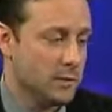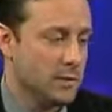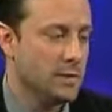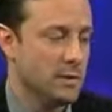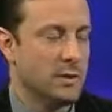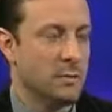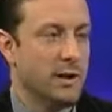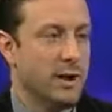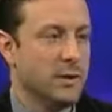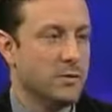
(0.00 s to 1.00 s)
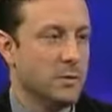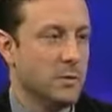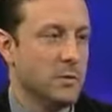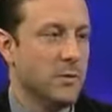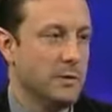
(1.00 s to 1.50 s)
this brand has
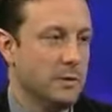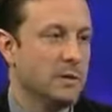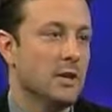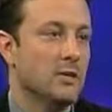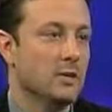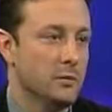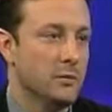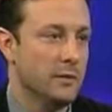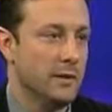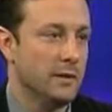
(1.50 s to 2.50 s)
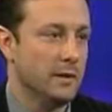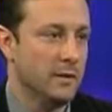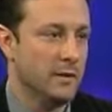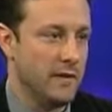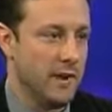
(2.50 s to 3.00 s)
really been built on truth and
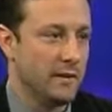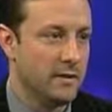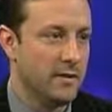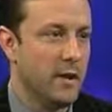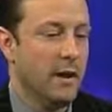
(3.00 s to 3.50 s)
on fact,